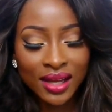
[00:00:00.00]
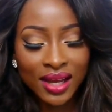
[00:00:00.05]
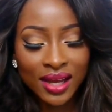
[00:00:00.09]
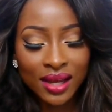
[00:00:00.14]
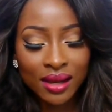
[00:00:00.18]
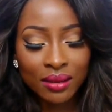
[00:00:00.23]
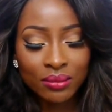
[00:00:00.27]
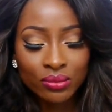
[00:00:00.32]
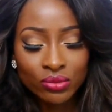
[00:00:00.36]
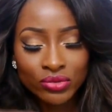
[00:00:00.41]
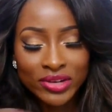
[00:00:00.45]

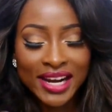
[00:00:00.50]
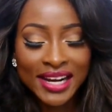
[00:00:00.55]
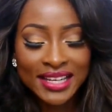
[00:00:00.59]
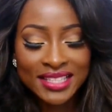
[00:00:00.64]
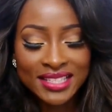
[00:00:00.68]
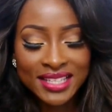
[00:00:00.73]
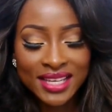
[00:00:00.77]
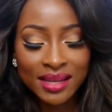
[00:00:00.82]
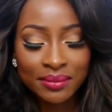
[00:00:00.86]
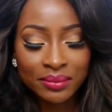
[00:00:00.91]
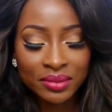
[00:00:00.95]
um,
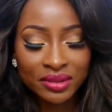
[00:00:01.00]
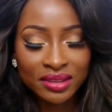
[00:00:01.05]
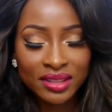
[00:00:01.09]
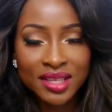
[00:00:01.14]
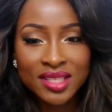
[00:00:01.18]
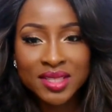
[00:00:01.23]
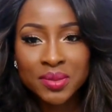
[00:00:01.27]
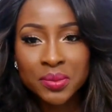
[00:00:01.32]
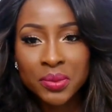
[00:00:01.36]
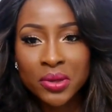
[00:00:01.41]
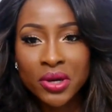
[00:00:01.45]
writing, but
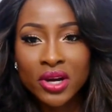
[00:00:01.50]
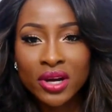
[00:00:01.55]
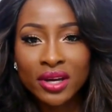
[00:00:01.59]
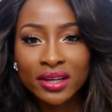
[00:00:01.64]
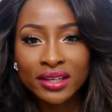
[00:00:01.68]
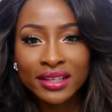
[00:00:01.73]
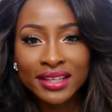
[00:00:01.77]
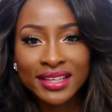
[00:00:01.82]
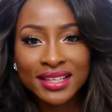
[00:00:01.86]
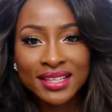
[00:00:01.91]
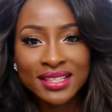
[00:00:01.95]
this
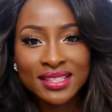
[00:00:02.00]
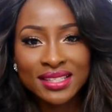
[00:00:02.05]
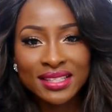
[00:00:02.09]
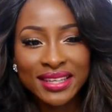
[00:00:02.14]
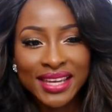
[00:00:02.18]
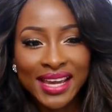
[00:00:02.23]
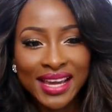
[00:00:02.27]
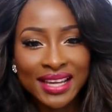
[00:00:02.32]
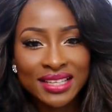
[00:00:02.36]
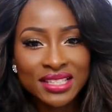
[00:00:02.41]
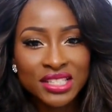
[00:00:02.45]
one is
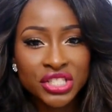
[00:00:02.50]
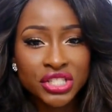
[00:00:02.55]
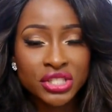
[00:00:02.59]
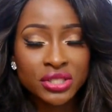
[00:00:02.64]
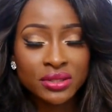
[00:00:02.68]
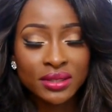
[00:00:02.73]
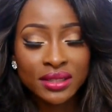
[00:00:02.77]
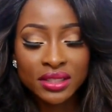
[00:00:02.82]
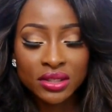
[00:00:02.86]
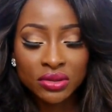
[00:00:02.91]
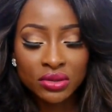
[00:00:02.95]

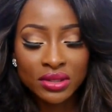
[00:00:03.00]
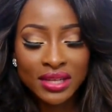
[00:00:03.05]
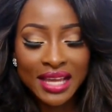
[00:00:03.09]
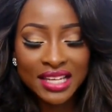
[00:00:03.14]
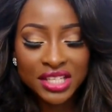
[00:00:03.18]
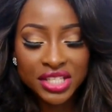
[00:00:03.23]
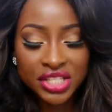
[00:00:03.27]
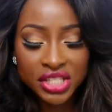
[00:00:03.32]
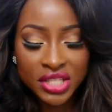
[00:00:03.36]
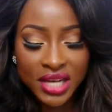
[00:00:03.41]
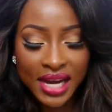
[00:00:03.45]
less, you know,
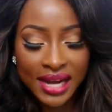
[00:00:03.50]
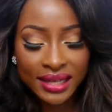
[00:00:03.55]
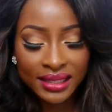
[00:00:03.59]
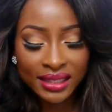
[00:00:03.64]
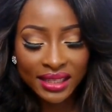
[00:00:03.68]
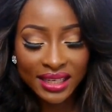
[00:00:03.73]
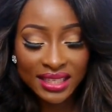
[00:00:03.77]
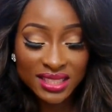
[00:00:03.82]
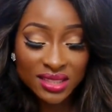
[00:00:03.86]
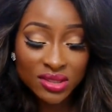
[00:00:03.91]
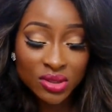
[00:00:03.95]
less
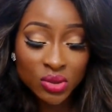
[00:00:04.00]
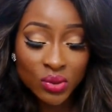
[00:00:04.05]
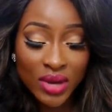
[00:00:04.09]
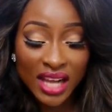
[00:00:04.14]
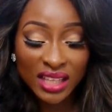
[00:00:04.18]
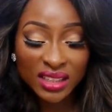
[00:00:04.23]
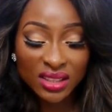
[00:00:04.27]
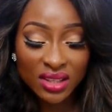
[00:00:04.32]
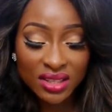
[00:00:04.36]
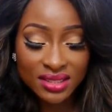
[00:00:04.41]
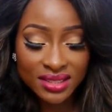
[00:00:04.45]
shiny. It's still
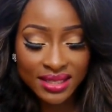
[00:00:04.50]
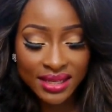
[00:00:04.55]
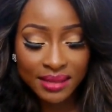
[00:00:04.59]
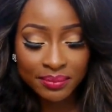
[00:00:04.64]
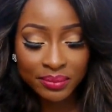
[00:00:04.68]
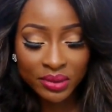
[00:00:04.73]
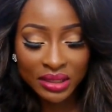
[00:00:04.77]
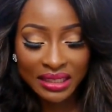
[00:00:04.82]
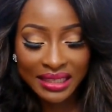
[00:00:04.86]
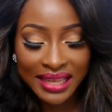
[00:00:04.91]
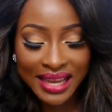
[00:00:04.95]
quite
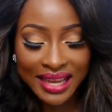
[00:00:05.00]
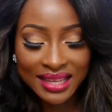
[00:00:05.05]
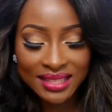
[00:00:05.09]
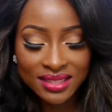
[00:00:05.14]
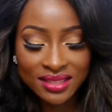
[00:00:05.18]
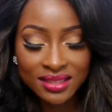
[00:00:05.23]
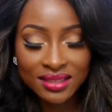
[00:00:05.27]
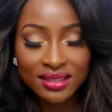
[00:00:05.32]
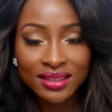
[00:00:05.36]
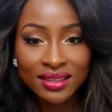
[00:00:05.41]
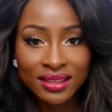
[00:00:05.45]
glossy, but
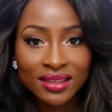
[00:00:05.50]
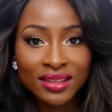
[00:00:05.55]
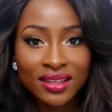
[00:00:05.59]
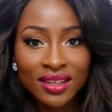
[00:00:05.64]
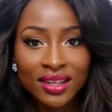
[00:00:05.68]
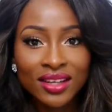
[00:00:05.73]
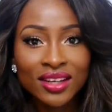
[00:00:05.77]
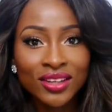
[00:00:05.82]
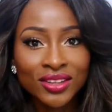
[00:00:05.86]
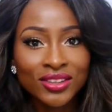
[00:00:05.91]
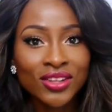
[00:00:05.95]
less
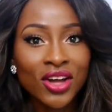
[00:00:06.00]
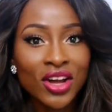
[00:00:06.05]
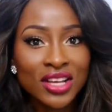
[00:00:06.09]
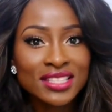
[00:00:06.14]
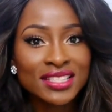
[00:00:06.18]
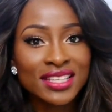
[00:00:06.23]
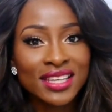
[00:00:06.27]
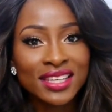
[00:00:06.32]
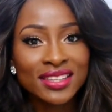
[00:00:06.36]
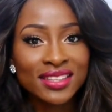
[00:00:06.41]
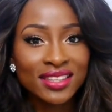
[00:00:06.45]

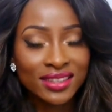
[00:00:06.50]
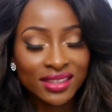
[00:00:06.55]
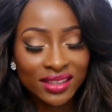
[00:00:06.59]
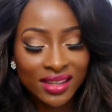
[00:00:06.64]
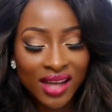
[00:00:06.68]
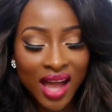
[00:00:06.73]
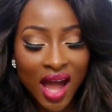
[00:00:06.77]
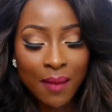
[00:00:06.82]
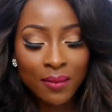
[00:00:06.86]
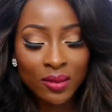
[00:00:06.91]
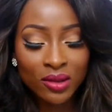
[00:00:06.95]
glossy than the
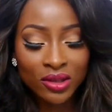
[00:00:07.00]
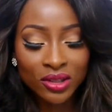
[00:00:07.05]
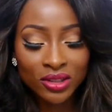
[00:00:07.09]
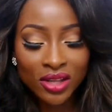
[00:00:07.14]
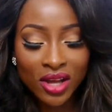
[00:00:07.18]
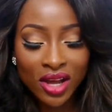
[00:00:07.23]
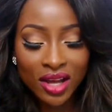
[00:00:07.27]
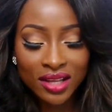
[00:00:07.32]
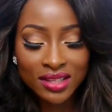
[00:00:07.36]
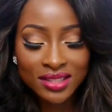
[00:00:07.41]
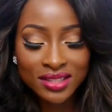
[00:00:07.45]
Carbon
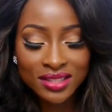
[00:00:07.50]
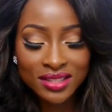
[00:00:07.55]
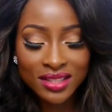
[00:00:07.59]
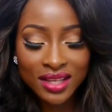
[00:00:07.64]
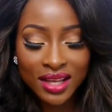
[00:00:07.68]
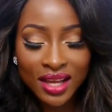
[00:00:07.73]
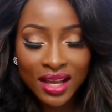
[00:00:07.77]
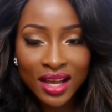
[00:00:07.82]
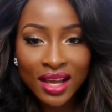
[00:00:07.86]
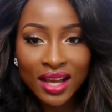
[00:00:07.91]
Gloss.